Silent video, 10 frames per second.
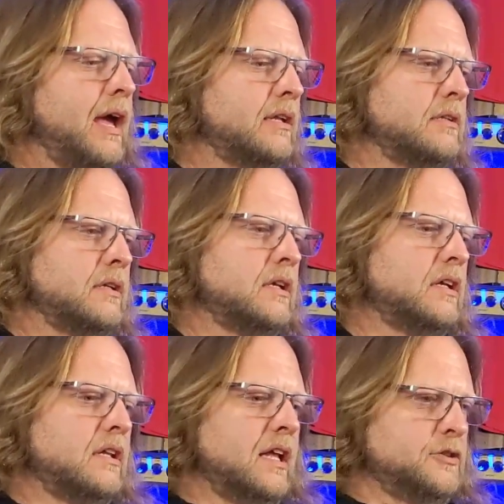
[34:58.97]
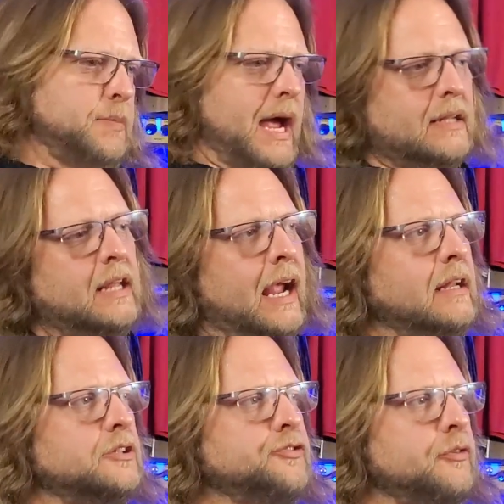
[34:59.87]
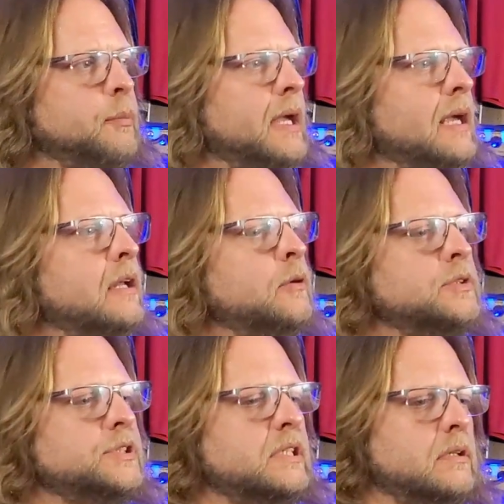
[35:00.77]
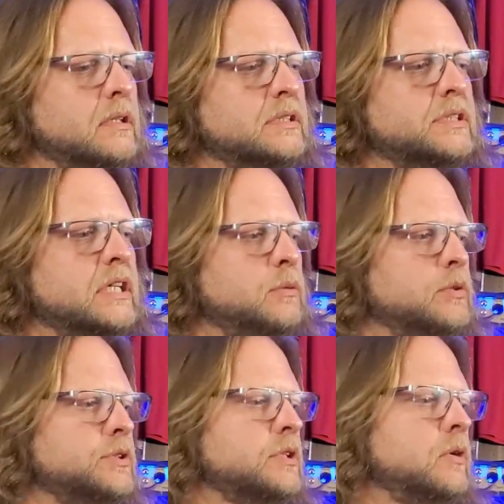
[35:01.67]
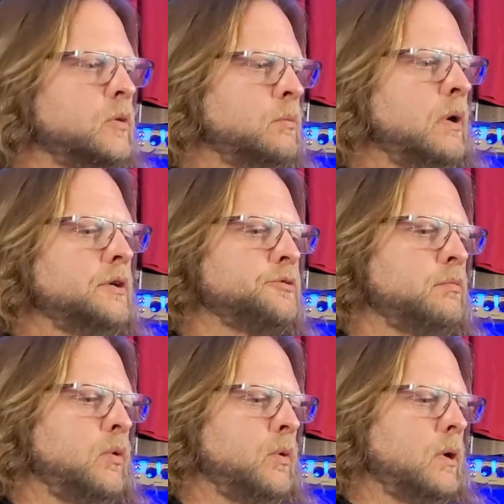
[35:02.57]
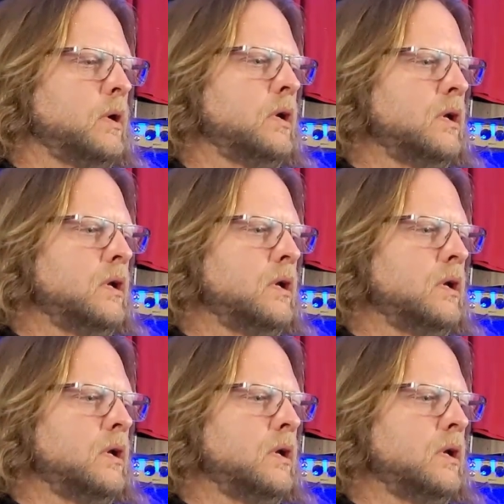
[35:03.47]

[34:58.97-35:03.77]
And that was back in the 80s for me, and it was still, the scene was so much more